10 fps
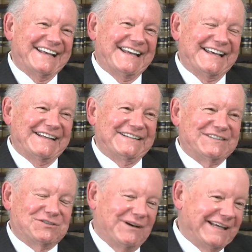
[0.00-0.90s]
And
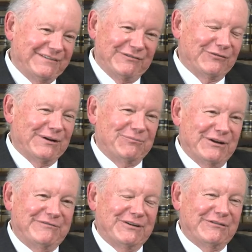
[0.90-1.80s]
uh, so I gave a very
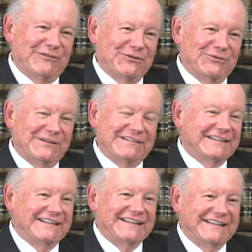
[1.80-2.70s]
brief interview and
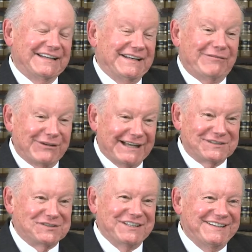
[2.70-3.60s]
never got
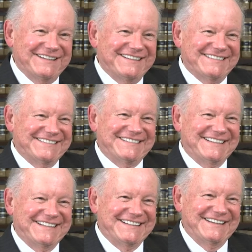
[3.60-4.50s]
to see the
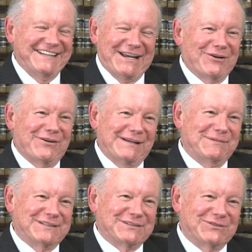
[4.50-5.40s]
mm-hmm. the
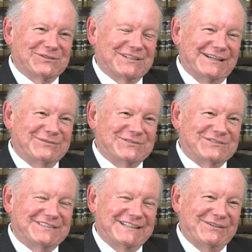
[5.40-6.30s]
airing because, of course, I
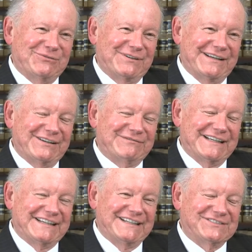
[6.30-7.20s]
was in yeah. Hawaii on
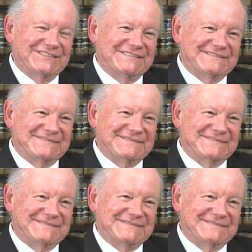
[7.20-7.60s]
vacation.